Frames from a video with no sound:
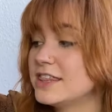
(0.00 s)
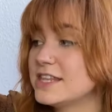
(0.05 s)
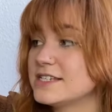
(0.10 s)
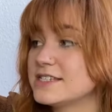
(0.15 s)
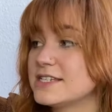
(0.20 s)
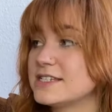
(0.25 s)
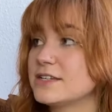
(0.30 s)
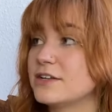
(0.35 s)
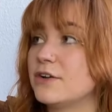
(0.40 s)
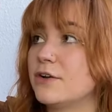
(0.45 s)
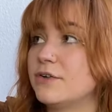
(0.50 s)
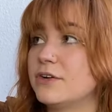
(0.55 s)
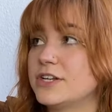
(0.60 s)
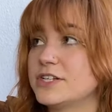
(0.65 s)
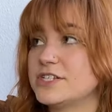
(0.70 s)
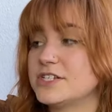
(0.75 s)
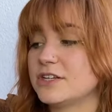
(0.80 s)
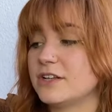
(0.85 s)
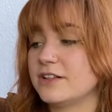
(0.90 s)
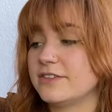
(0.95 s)
This is an
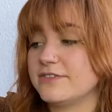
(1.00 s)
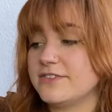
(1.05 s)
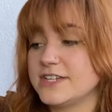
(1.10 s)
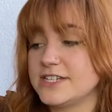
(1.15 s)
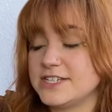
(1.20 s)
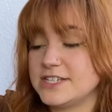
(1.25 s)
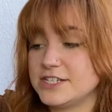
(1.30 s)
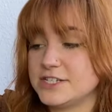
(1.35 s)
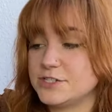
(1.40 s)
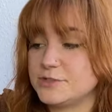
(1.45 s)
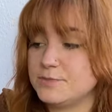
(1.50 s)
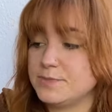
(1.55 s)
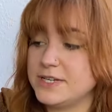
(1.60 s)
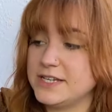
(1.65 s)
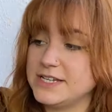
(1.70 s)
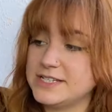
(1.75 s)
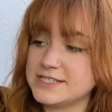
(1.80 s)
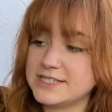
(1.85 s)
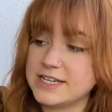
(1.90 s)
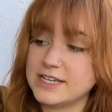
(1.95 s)
original vintage
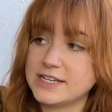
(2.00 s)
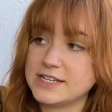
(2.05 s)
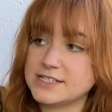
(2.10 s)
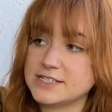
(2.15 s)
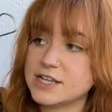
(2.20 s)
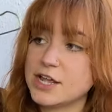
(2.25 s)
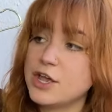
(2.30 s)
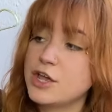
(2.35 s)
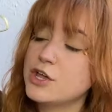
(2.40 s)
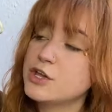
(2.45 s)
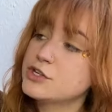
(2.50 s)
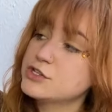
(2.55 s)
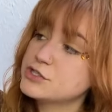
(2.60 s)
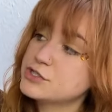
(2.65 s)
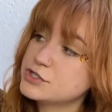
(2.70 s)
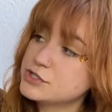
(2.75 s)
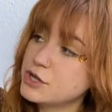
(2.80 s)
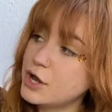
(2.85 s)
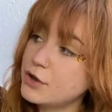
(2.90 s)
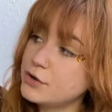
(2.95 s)
piece. It is
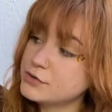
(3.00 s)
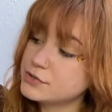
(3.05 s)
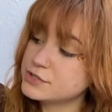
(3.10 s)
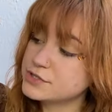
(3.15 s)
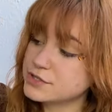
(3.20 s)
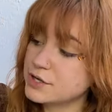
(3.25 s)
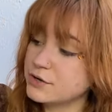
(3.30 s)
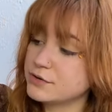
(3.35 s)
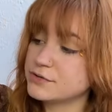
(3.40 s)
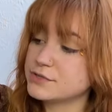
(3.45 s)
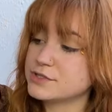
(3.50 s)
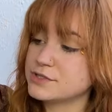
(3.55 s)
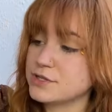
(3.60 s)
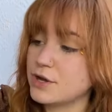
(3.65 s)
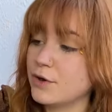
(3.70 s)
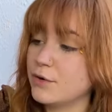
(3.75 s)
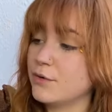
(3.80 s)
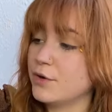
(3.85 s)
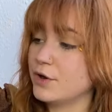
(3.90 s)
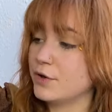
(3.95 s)

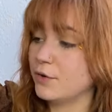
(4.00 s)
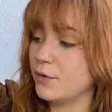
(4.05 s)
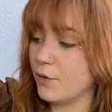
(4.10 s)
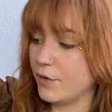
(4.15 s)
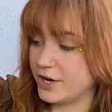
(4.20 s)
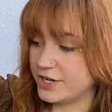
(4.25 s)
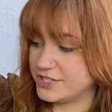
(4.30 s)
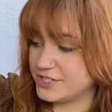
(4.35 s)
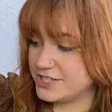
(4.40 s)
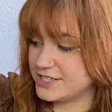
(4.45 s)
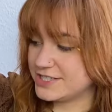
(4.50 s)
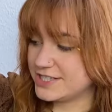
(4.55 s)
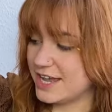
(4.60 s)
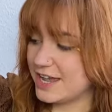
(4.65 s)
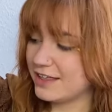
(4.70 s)
so gorgeous.